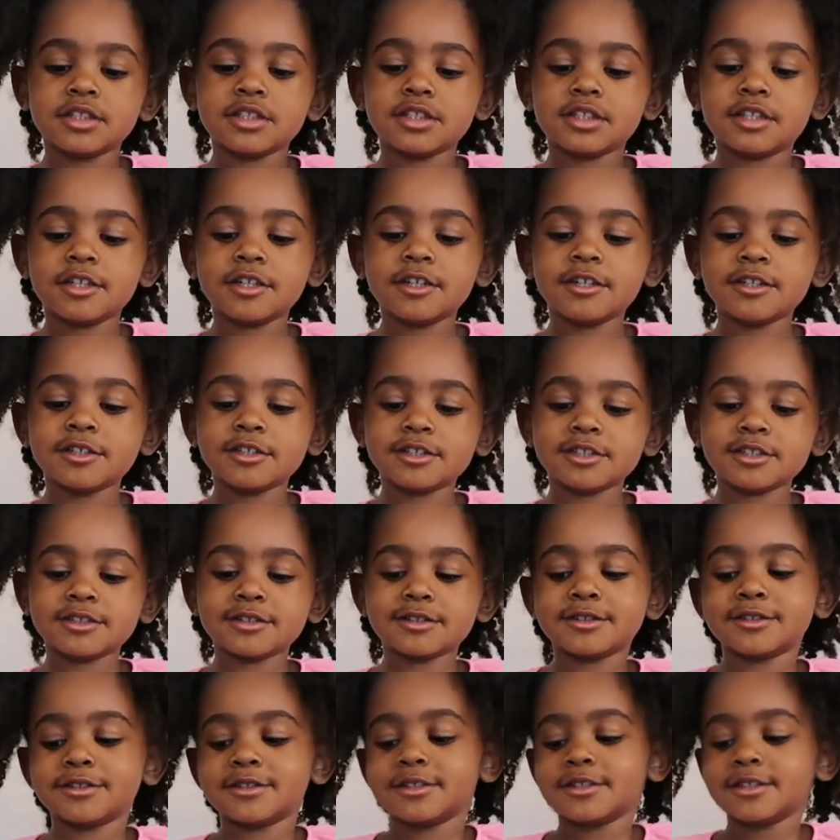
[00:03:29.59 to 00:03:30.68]
there's
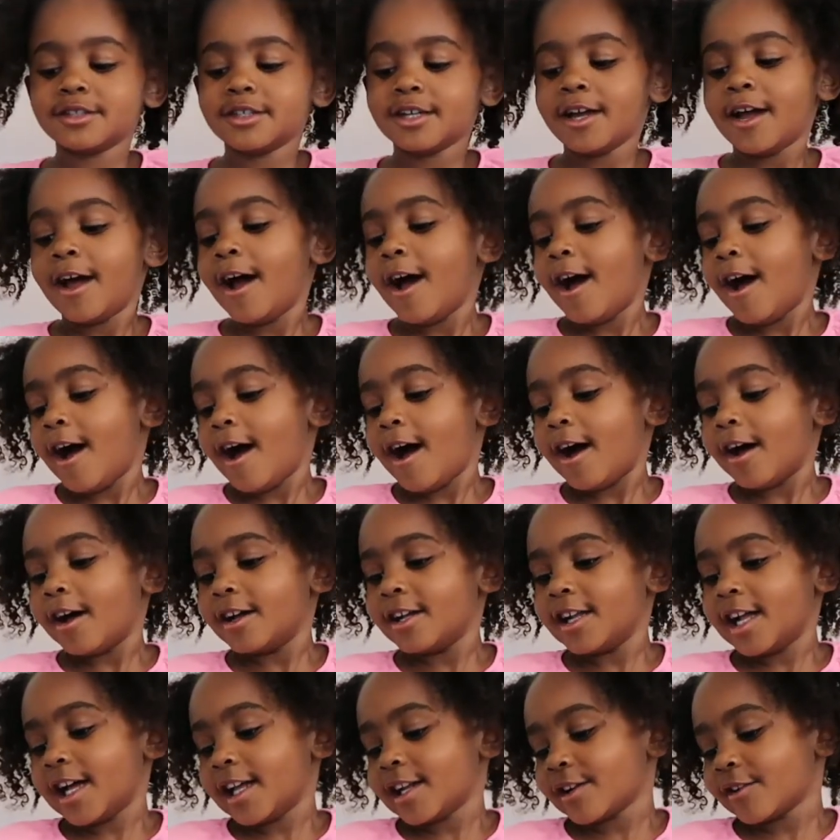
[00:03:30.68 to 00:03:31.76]
just
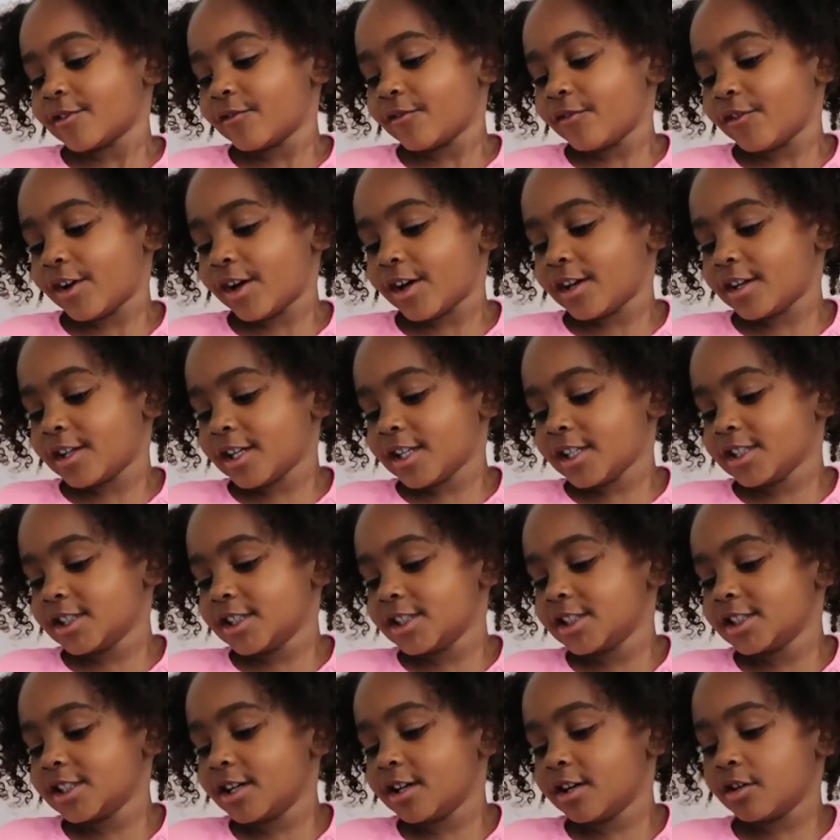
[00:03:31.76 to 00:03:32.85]
that's funny
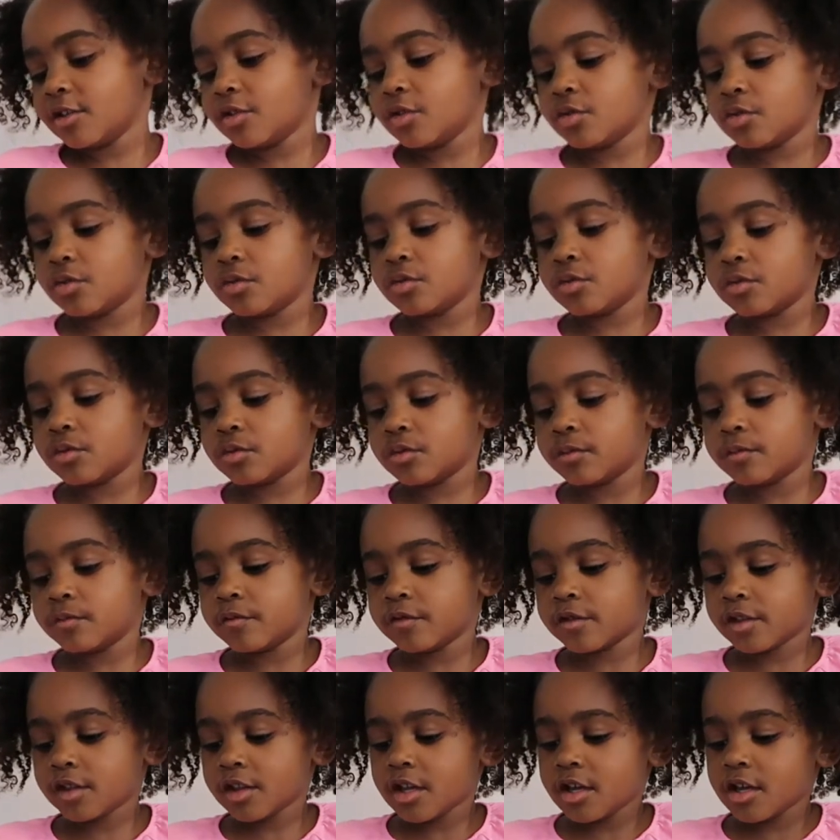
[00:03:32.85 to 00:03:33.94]
show. That is
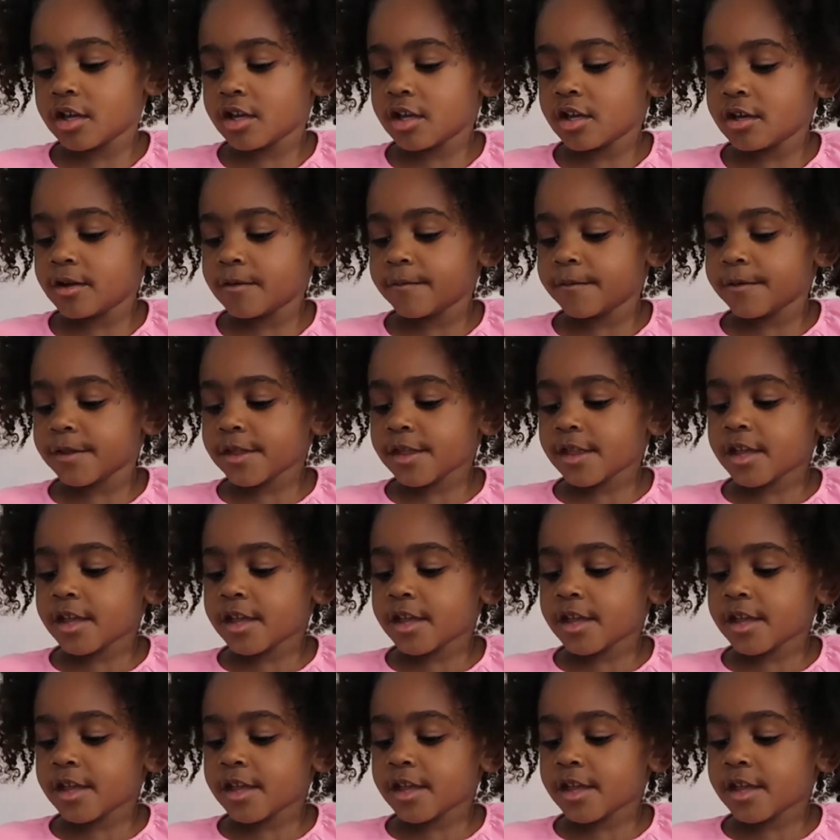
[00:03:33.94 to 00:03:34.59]
a funny show.